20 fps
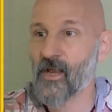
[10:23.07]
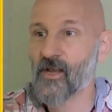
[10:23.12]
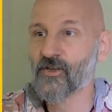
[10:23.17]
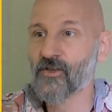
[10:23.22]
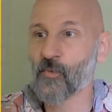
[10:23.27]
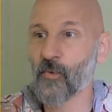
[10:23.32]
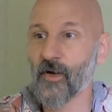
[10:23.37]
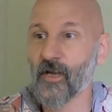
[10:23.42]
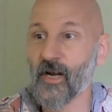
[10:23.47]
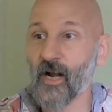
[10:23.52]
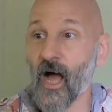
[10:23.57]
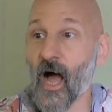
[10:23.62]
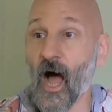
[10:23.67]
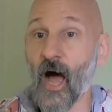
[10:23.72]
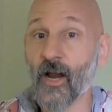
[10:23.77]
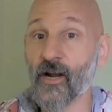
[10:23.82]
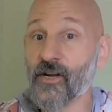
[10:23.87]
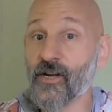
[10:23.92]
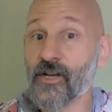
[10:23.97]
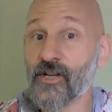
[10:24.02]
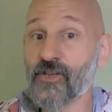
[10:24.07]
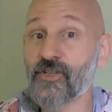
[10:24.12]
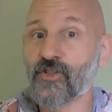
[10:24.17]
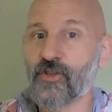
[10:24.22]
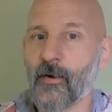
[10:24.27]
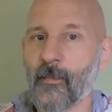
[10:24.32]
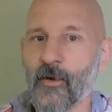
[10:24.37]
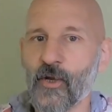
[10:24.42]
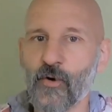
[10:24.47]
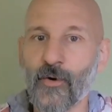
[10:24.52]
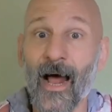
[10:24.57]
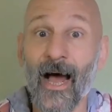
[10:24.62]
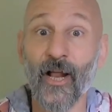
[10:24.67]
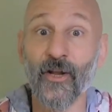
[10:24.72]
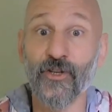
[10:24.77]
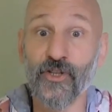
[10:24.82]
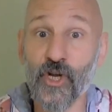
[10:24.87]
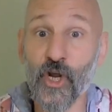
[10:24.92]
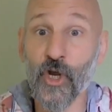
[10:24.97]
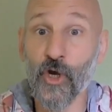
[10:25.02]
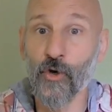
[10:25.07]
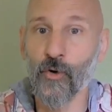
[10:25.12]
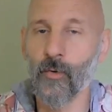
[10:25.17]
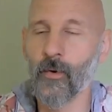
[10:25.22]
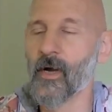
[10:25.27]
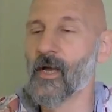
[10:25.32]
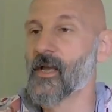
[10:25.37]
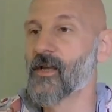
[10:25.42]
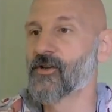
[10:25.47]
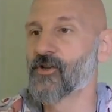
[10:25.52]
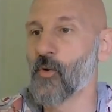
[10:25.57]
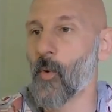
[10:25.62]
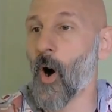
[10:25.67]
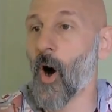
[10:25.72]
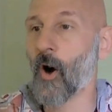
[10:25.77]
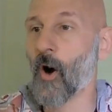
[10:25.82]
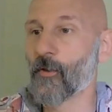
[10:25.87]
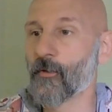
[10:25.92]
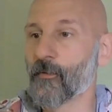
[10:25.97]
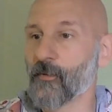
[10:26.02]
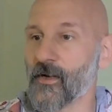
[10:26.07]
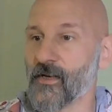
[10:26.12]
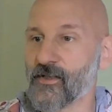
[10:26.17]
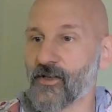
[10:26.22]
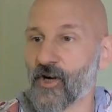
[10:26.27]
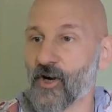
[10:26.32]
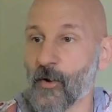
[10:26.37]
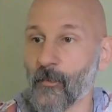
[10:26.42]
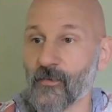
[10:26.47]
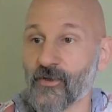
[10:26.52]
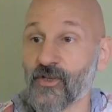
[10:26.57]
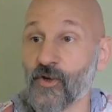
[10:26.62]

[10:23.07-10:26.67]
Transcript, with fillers: So we're going to undistribute a 2 to all three terms.